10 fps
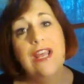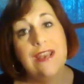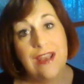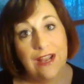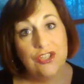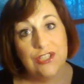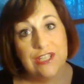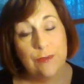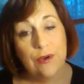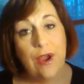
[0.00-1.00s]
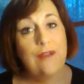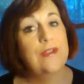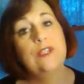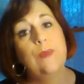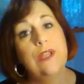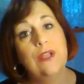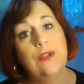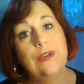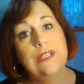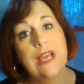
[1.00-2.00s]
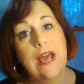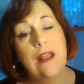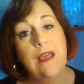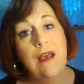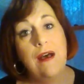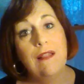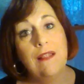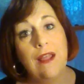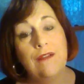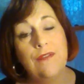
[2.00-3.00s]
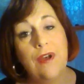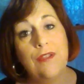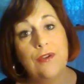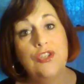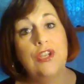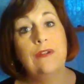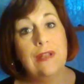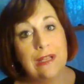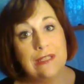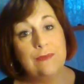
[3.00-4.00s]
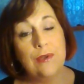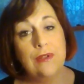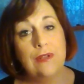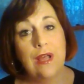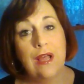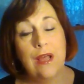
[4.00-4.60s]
not just demographics, but they looked at a lot of other generalizable